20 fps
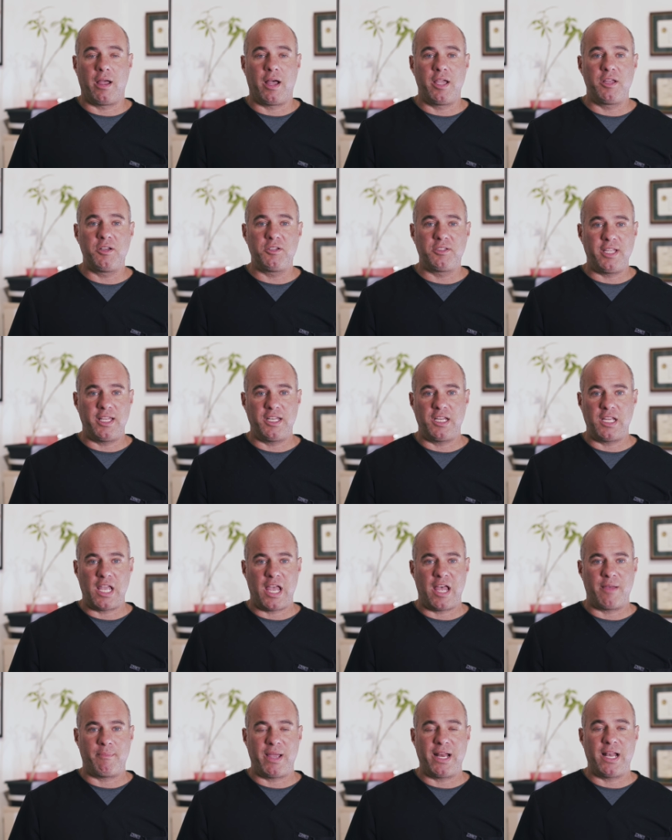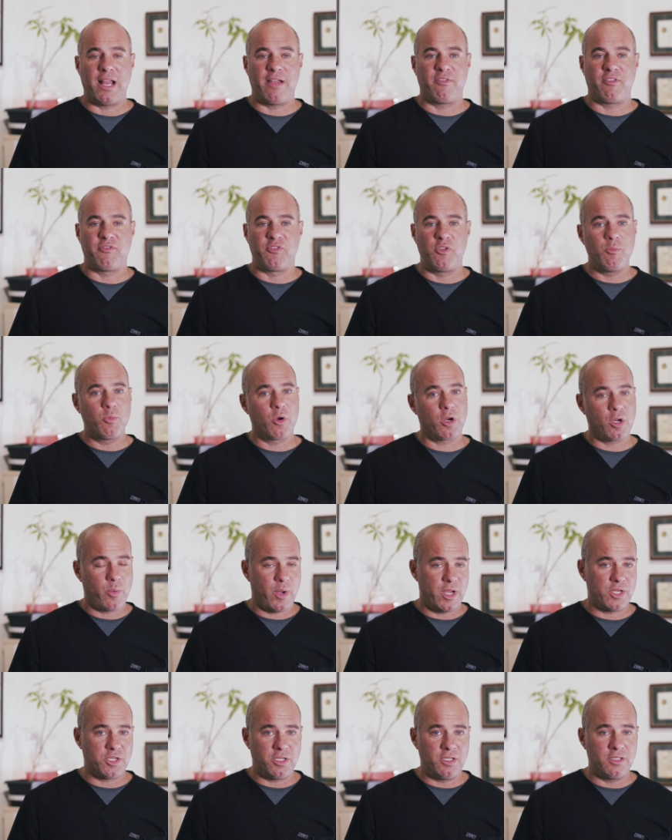I understand that you might have a few more
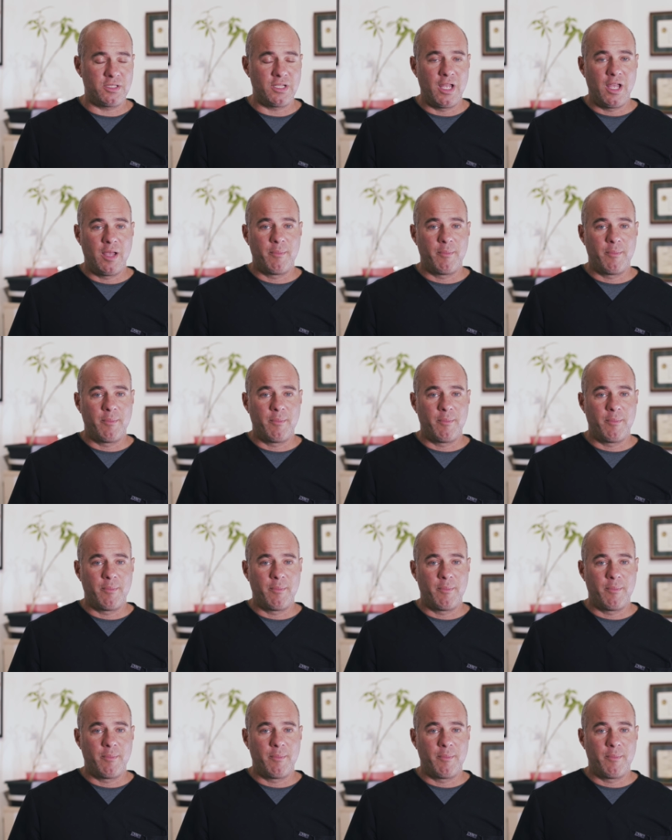questions,